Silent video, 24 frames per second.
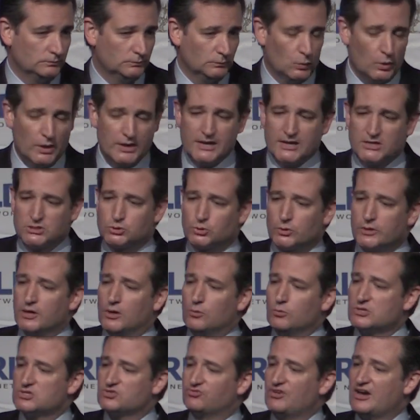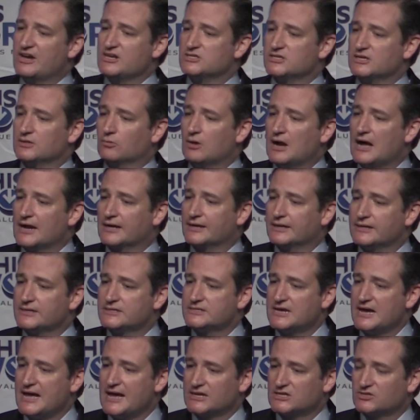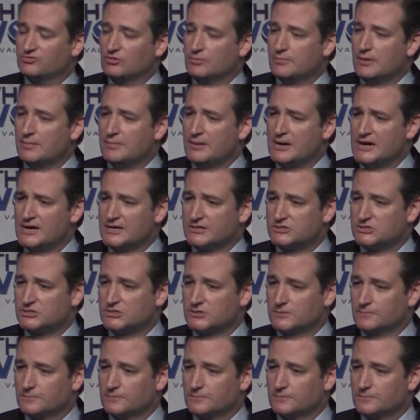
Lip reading: When Israel was facing rocket attacks from Hamas,